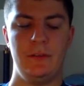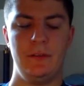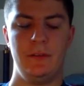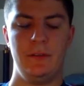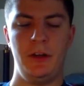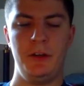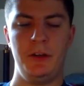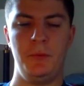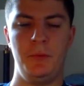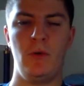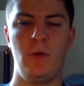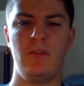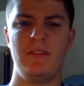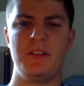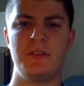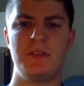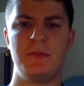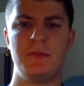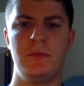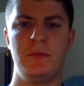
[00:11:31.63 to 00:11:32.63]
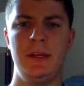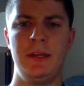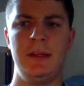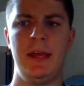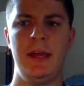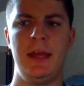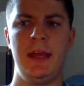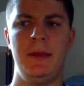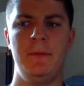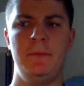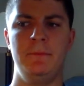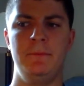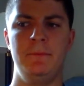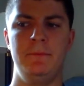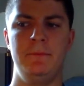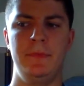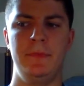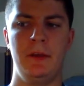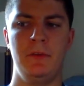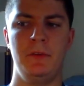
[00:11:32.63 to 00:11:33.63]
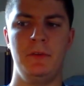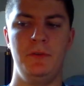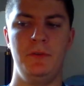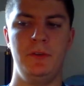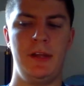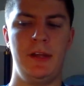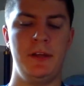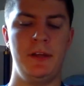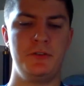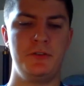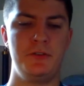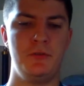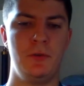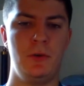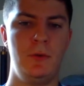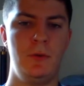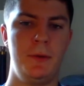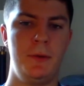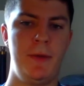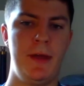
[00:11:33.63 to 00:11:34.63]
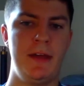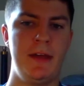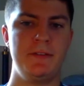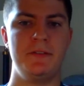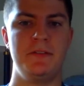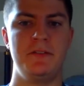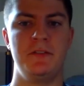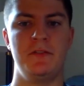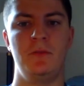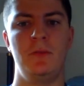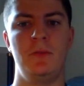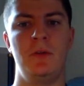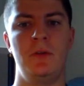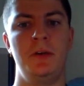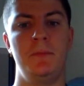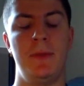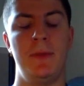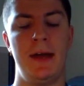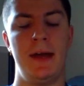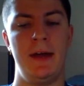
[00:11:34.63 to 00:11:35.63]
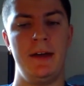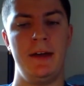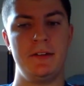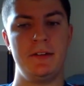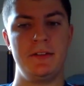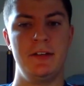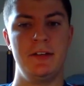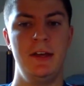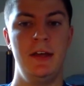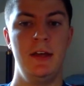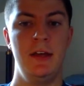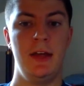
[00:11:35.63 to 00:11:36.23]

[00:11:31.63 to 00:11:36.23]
to more of a screen game. They were doing a lot of short, quick passes to the running backs,